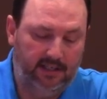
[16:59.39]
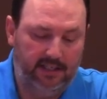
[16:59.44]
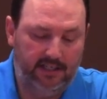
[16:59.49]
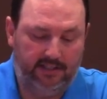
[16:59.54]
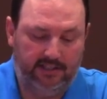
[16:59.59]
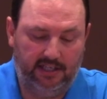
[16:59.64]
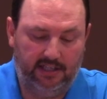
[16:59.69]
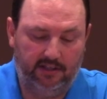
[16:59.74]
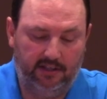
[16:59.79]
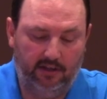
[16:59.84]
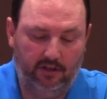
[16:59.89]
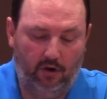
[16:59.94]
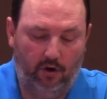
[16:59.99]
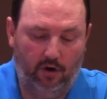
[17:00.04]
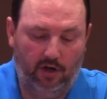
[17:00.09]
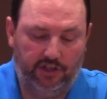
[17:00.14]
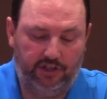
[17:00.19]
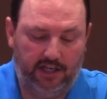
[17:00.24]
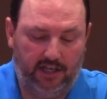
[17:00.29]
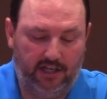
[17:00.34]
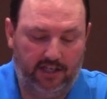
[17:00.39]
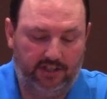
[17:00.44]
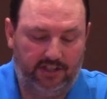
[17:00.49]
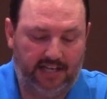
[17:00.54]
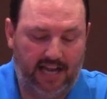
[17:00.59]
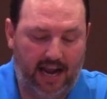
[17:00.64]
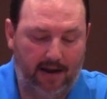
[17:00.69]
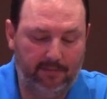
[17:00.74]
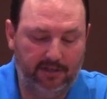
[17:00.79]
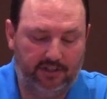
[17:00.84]
He said, The Lord shall
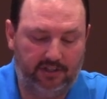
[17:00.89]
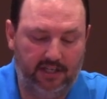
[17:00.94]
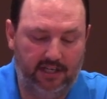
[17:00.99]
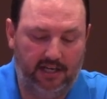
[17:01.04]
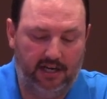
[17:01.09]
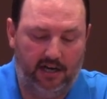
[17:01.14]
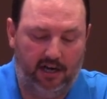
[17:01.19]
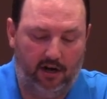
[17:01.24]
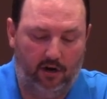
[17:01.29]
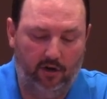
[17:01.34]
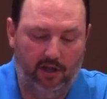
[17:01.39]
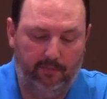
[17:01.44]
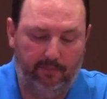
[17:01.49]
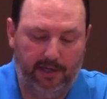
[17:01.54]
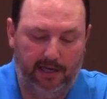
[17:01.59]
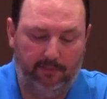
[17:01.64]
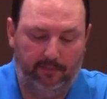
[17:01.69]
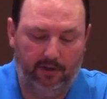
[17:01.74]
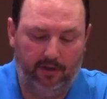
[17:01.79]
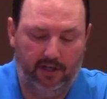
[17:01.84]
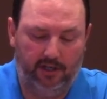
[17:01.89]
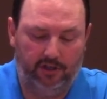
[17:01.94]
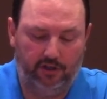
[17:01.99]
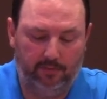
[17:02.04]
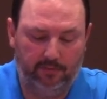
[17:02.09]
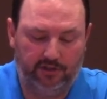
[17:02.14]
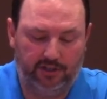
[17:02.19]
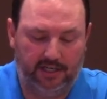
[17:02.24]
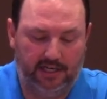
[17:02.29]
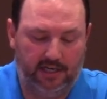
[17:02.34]
establish thee a holy people unto
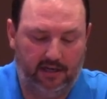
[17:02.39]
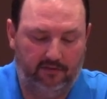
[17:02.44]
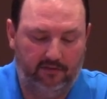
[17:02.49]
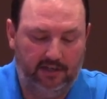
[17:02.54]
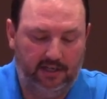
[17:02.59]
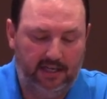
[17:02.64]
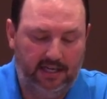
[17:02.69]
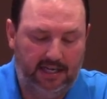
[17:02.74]
himself,